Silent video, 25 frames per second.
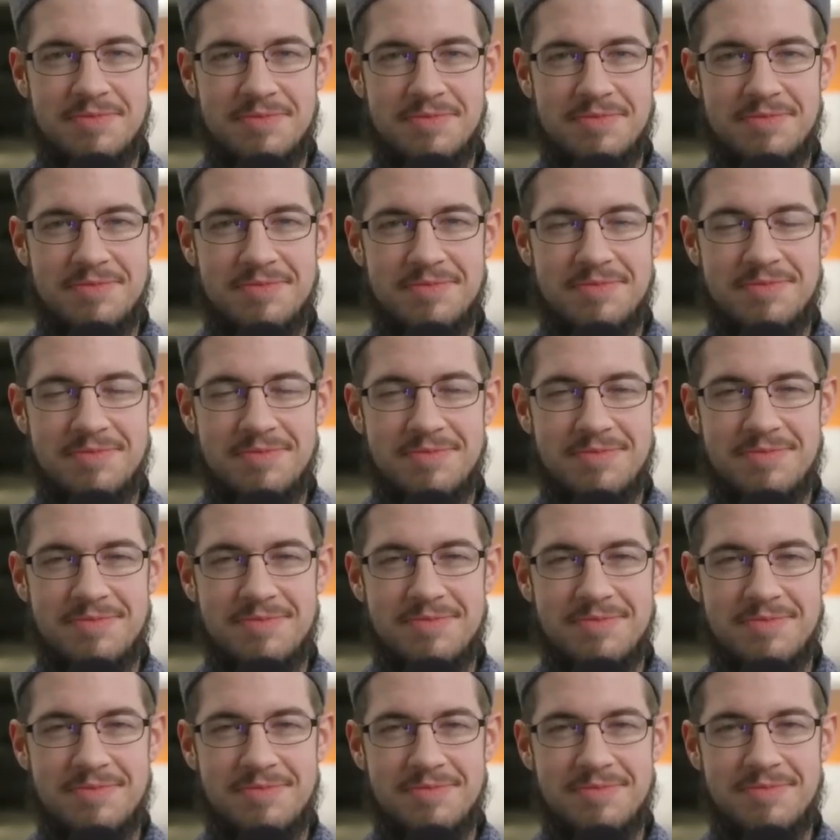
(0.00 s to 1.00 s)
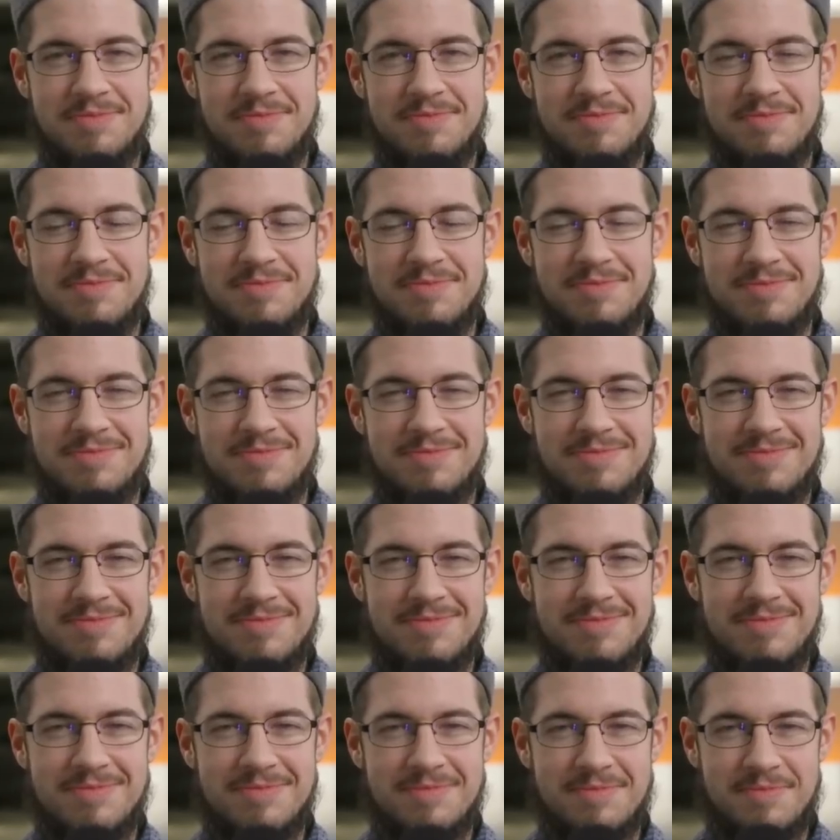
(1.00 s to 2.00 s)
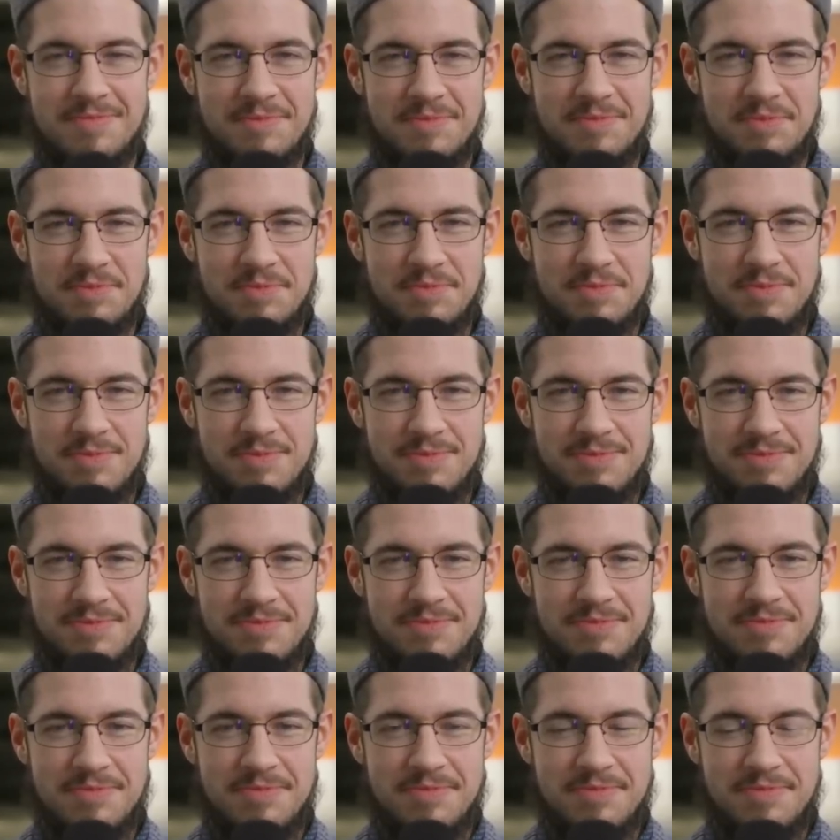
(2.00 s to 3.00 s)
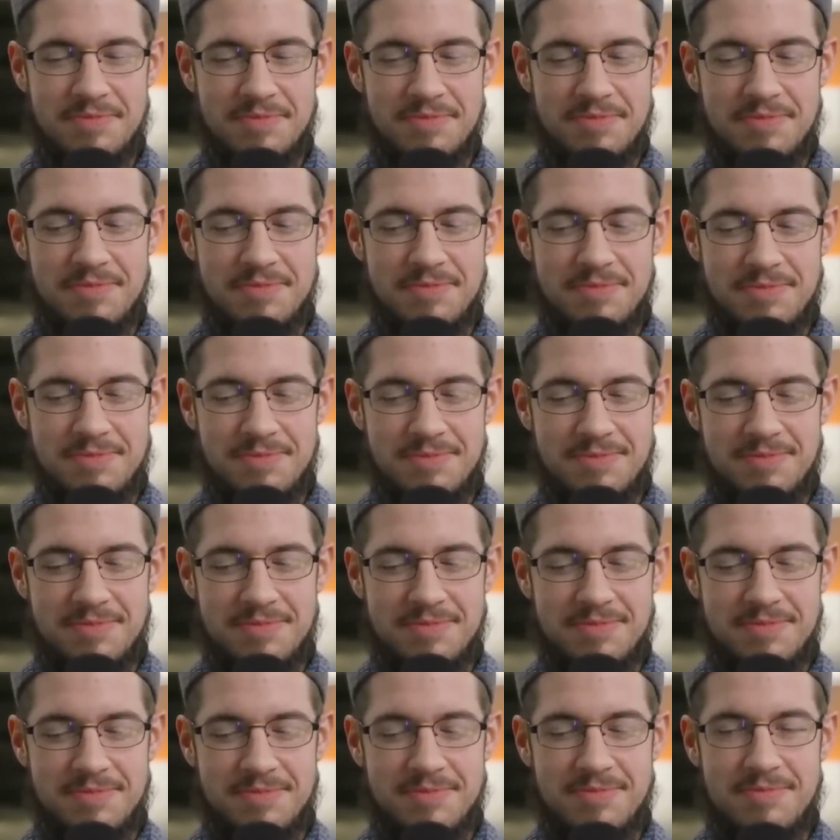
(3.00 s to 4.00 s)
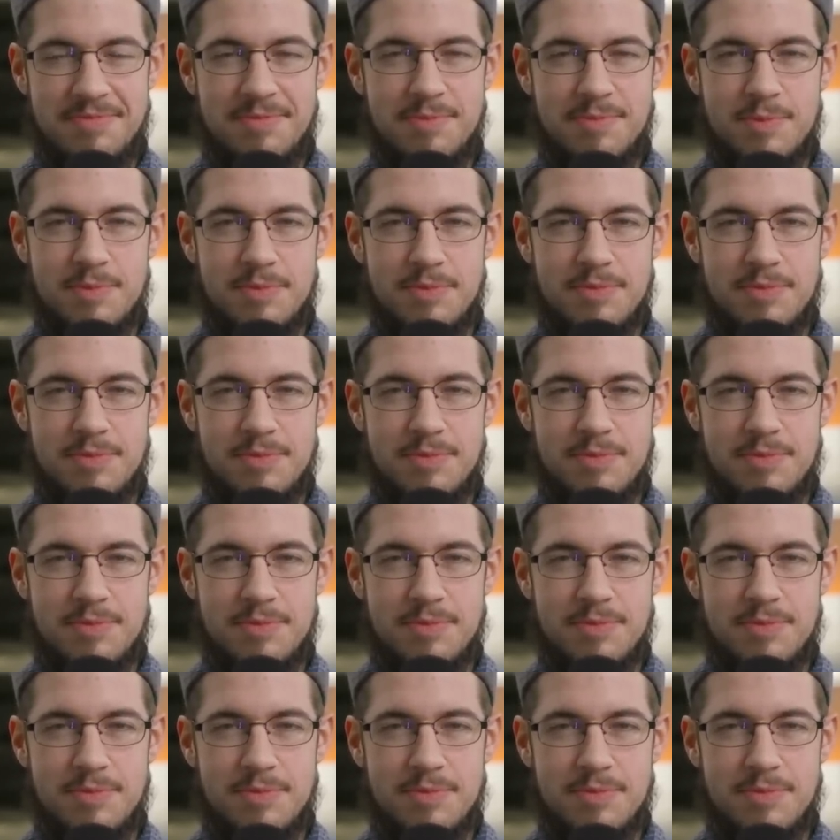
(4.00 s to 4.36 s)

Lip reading: This person isn't speaking.